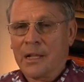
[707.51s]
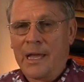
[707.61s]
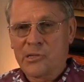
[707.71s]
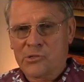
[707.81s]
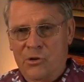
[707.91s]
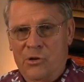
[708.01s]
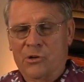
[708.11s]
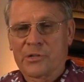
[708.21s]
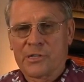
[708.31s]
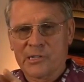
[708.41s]
A
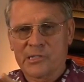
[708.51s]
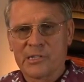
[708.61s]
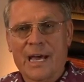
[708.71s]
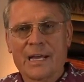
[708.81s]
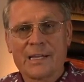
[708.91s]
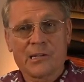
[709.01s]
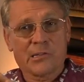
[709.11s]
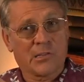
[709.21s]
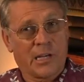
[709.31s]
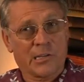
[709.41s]
circle does not
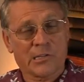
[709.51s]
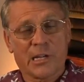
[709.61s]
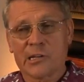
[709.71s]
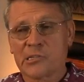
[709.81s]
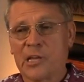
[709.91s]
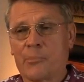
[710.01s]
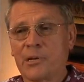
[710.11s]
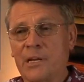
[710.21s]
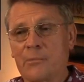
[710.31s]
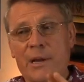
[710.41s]
exist except
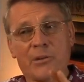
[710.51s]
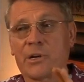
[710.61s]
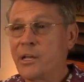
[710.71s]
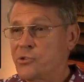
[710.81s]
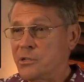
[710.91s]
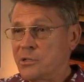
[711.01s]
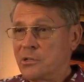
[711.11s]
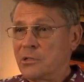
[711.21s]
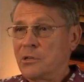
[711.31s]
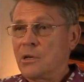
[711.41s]
in imagination.
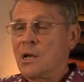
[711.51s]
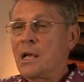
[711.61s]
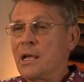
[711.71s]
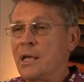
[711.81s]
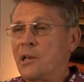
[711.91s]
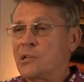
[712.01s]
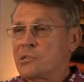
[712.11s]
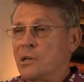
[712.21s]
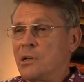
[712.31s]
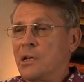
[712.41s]
It
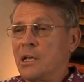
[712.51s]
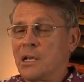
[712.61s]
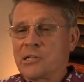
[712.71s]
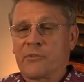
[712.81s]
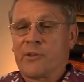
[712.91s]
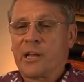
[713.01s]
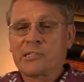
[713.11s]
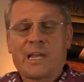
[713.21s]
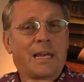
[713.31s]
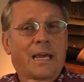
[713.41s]
is because if it
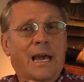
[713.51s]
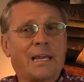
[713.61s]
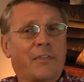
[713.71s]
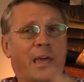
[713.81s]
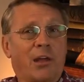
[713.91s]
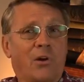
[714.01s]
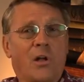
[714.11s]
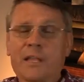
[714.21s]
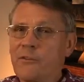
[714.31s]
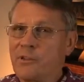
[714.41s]
has any height at
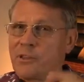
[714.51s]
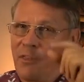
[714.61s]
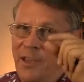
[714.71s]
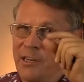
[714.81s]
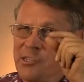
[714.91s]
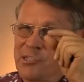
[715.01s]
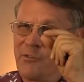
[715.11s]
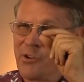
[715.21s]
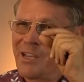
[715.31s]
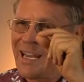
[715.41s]
all, even the thickness
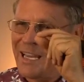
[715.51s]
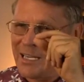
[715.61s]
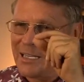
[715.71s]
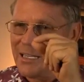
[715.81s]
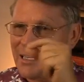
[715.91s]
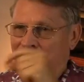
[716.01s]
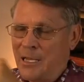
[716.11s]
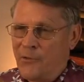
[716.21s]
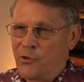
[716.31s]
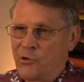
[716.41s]
of your ink,
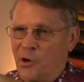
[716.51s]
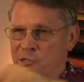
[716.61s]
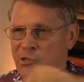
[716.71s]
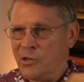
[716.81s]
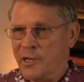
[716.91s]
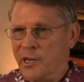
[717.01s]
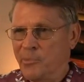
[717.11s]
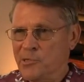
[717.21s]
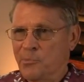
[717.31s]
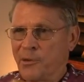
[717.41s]
if you draw a circle on a
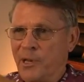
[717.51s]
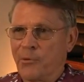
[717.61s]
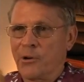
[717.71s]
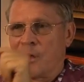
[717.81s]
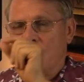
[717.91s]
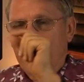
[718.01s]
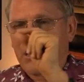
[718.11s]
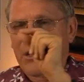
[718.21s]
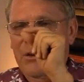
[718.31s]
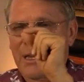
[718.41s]
piece of paper,
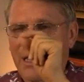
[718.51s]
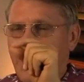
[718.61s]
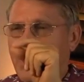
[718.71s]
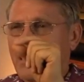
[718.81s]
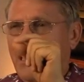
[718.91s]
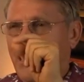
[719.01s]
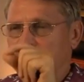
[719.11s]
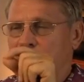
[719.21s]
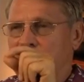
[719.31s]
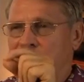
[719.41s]
your ink
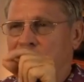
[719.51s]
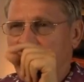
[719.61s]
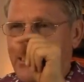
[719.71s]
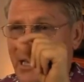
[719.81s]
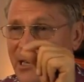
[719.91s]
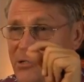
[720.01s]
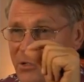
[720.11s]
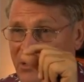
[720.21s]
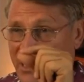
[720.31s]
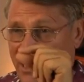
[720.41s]
left behind has got a certain